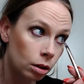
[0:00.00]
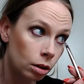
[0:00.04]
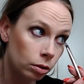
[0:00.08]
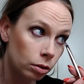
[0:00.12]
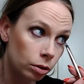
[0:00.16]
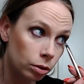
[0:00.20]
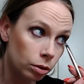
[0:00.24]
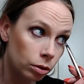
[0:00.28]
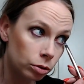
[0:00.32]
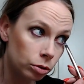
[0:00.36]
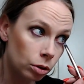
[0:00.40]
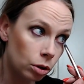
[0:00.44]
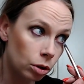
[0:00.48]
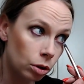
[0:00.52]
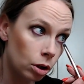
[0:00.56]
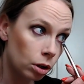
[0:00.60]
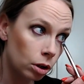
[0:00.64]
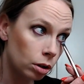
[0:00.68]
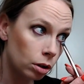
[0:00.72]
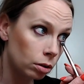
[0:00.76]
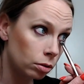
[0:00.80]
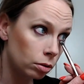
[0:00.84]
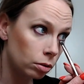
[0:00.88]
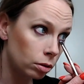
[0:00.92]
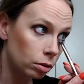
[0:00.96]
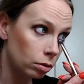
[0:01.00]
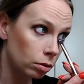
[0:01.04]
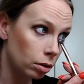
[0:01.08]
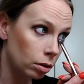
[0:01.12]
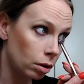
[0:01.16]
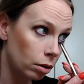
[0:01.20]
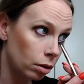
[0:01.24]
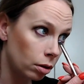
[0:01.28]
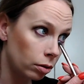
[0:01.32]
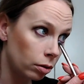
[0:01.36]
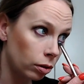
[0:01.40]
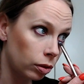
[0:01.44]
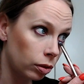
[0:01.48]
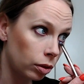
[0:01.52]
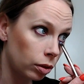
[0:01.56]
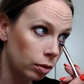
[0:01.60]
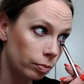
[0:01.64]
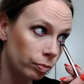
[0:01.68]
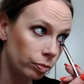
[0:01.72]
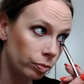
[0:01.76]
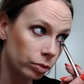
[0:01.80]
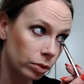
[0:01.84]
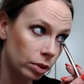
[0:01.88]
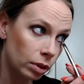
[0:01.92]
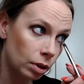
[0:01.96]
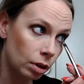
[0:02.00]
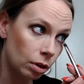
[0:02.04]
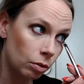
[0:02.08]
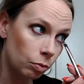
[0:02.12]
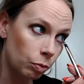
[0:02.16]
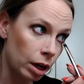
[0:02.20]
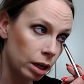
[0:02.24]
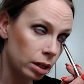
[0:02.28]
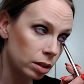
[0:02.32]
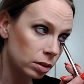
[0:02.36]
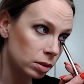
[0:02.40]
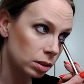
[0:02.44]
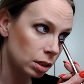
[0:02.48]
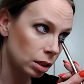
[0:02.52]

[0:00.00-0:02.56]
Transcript: Little dark, little goth. Why is